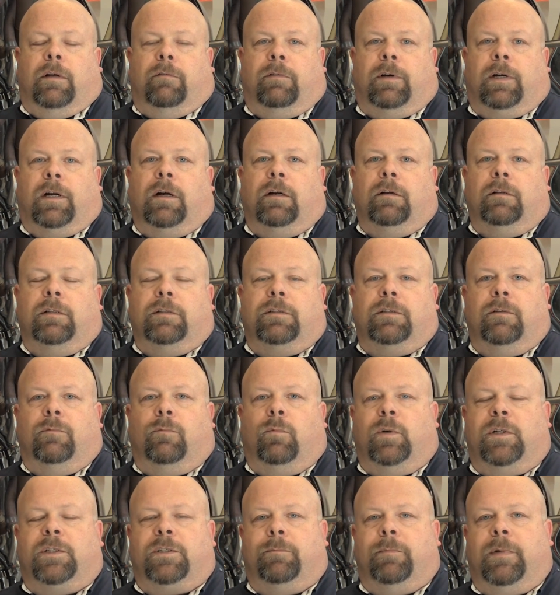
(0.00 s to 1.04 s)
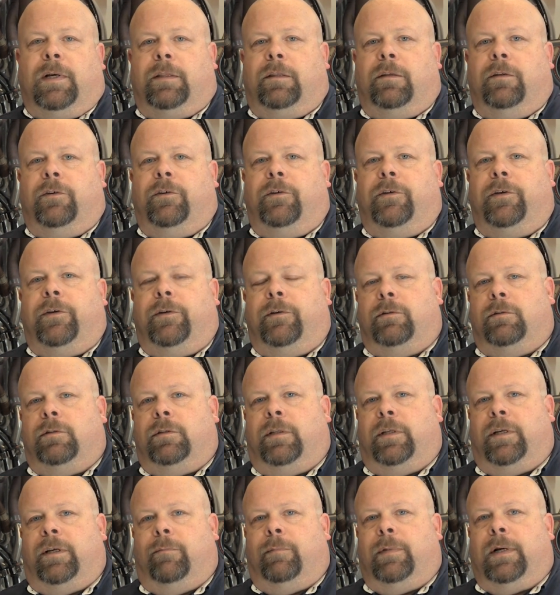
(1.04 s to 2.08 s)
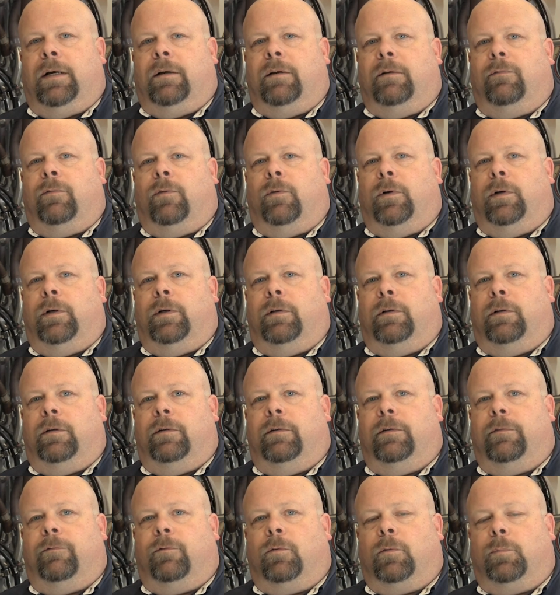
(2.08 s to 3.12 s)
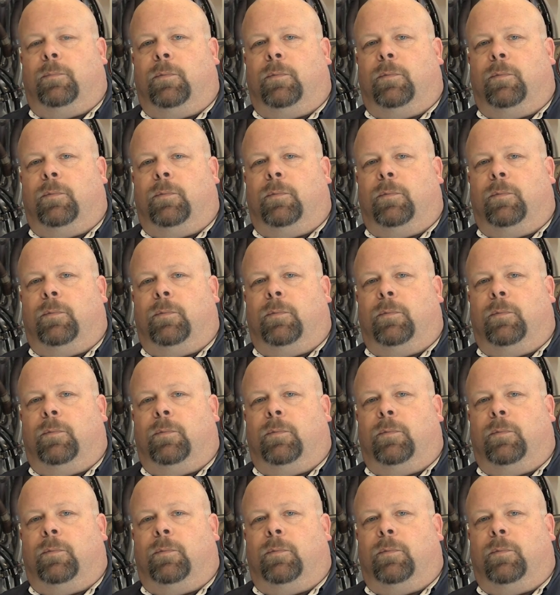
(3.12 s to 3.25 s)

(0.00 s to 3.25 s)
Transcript: Regardless of which method you use, the amount of oil for